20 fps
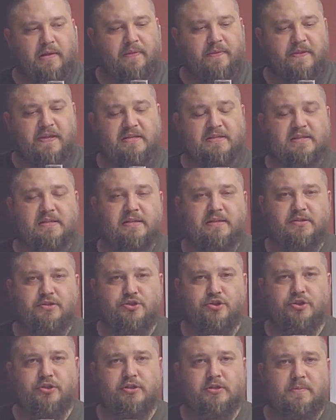This is
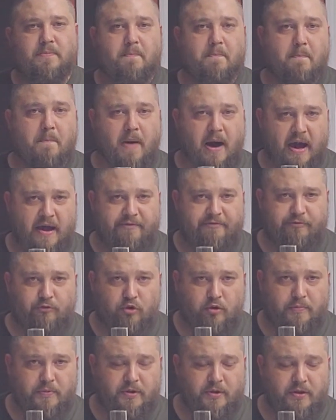just my
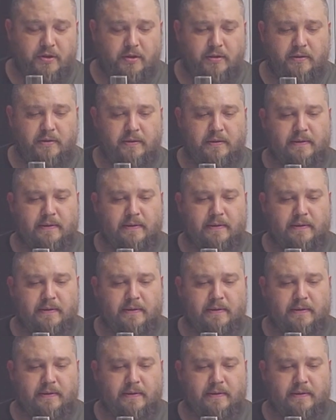formula